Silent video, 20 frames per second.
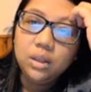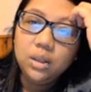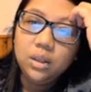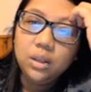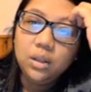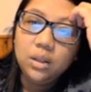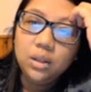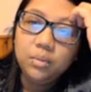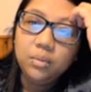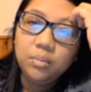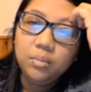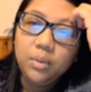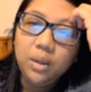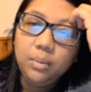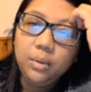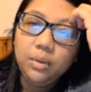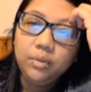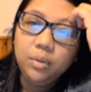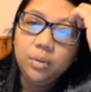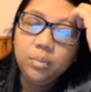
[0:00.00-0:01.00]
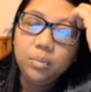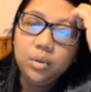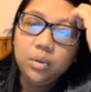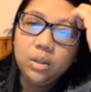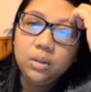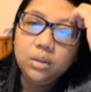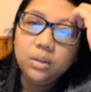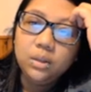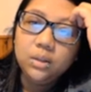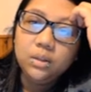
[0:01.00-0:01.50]
maybe even more.
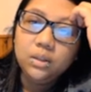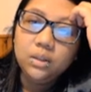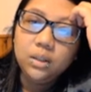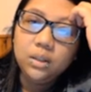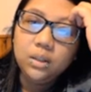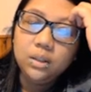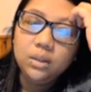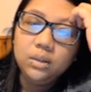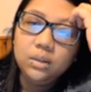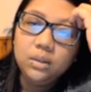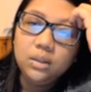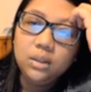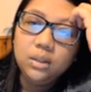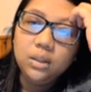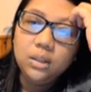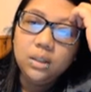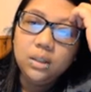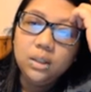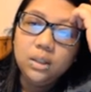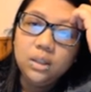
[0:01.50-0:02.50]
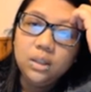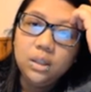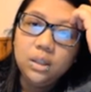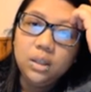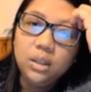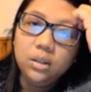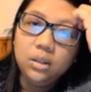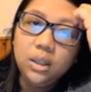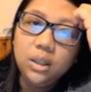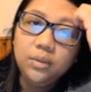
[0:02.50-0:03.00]
Let's see,
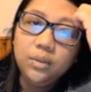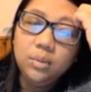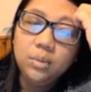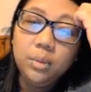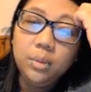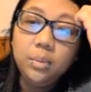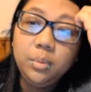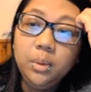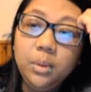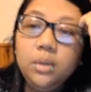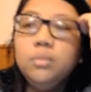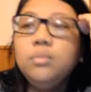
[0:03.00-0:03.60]
11 maybe.